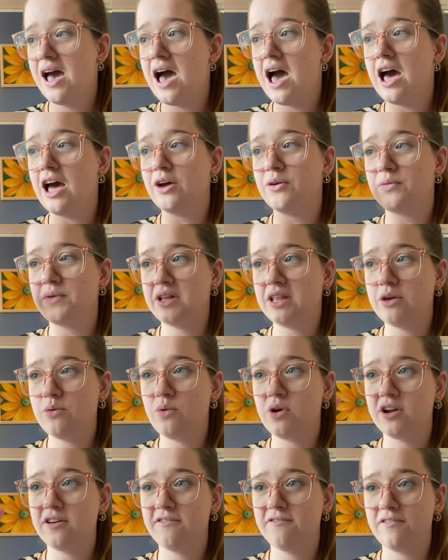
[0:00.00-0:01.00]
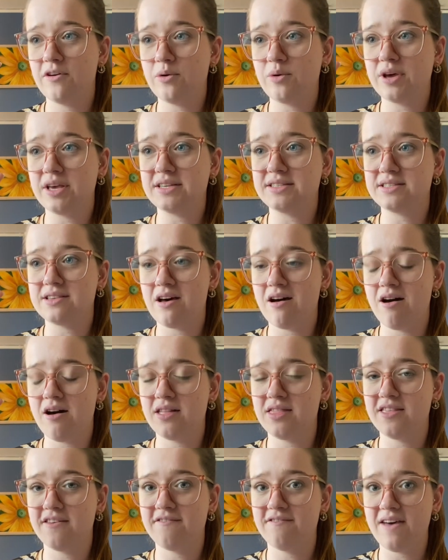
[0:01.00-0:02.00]
I really want to focus
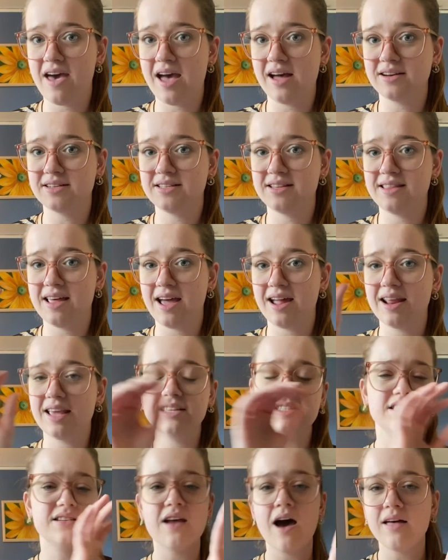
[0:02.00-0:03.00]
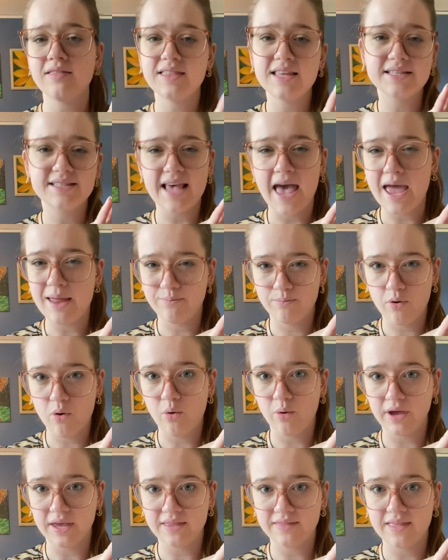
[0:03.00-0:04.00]
on the fact that it's not this
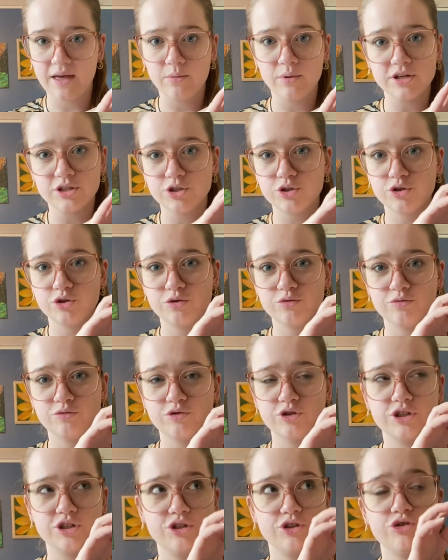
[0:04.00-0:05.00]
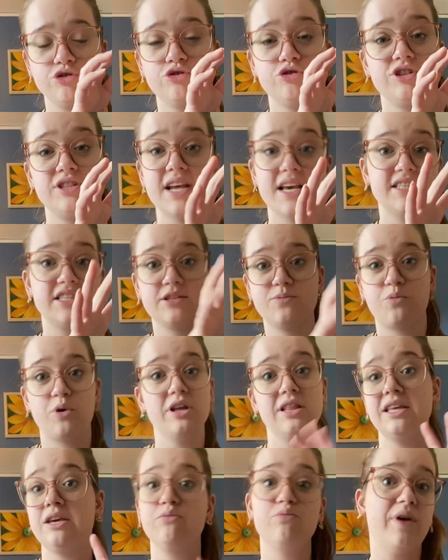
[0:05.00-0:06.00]
endpoint that we're
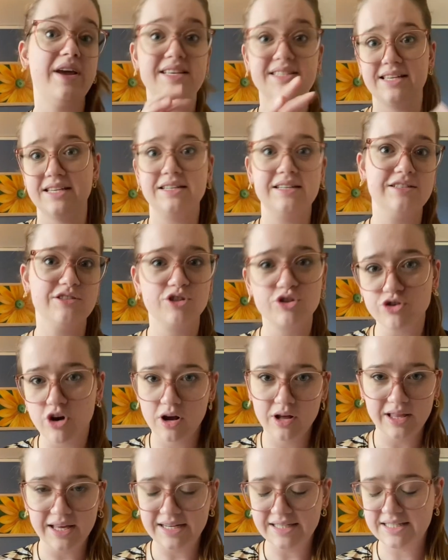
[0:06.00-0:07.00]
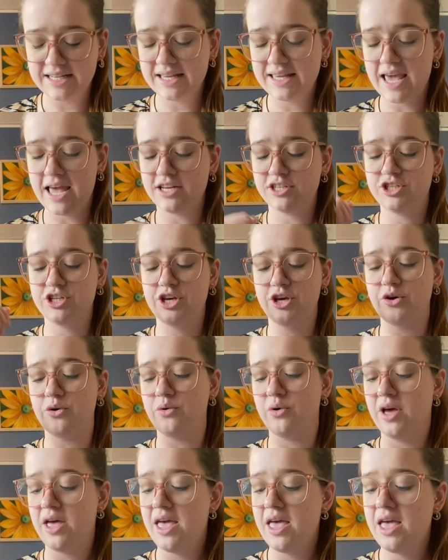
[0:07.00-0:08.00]
desperately racing and struggling to get to.
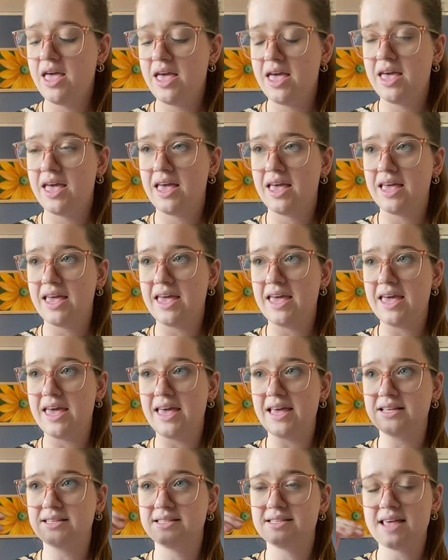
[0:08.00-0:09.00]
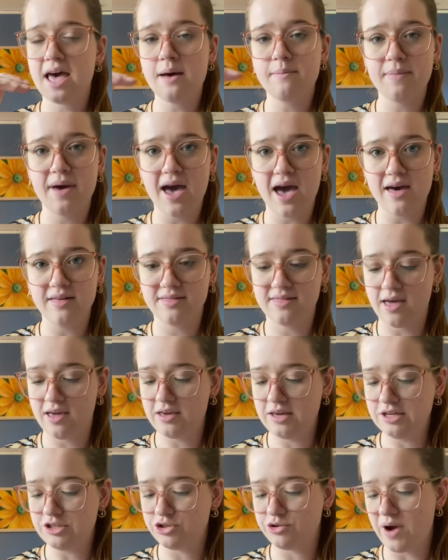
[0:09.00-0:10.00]
It's that path that
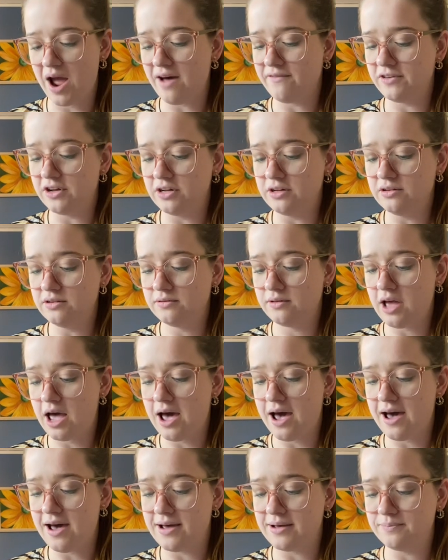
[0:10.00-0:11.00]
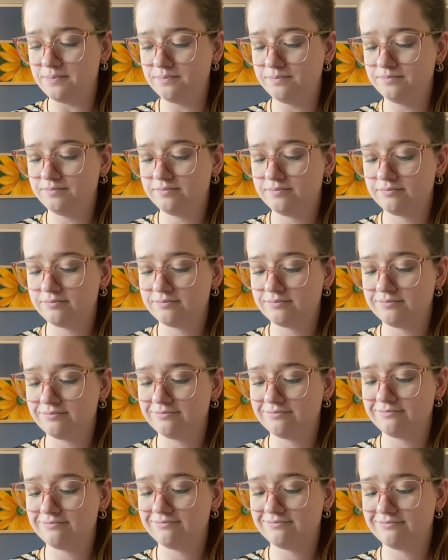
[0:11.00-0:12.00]
you travel,
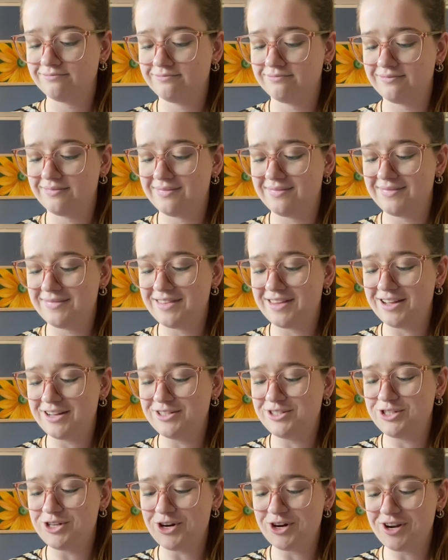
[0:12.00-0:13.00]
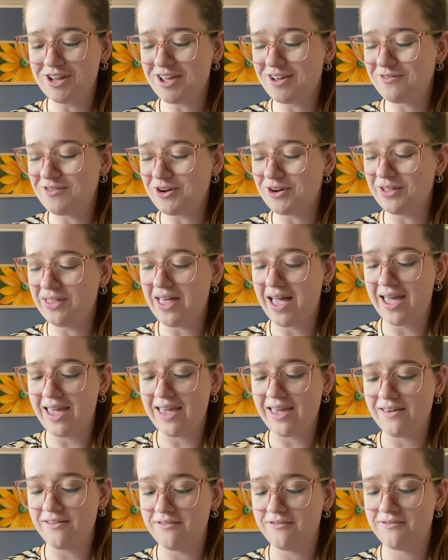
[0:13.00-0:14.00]
a journey of your
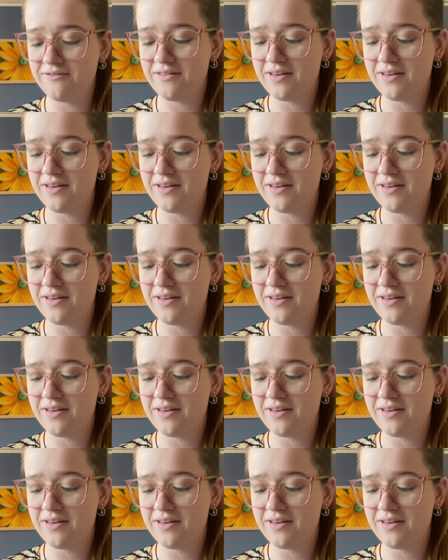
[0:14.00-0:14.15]
life,